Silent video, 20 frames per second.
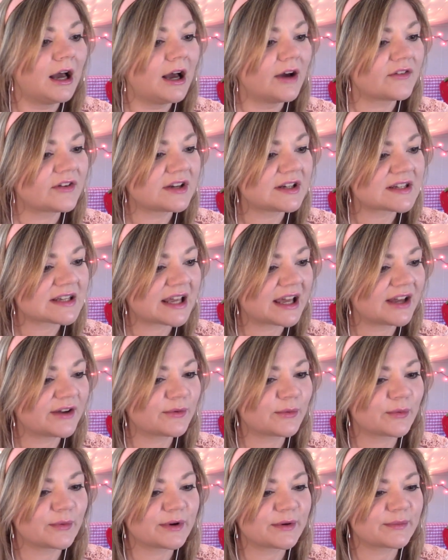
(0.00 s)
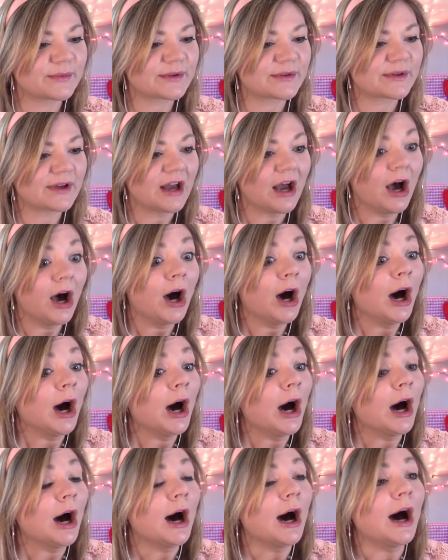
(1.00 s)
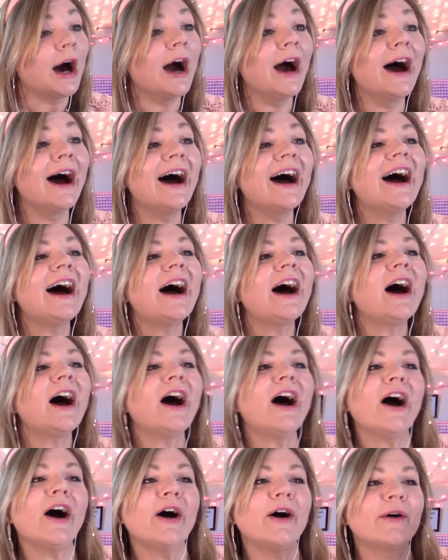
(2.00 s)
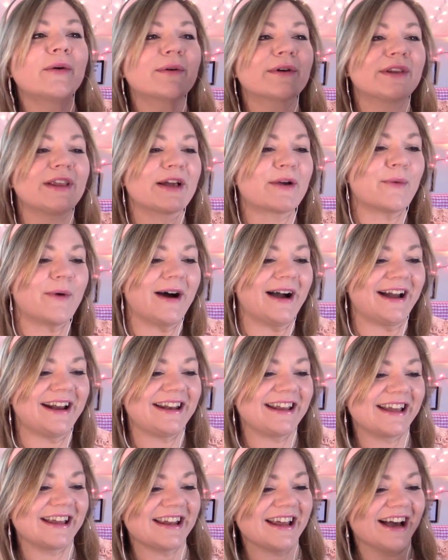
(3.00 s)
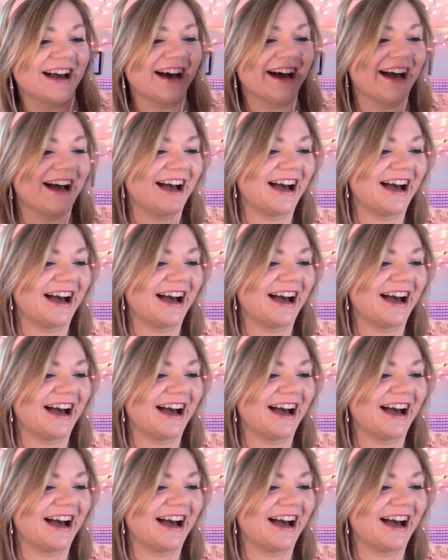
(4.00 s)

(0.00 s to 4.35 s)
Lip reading: Every time we win. Oh, we're like winding it up.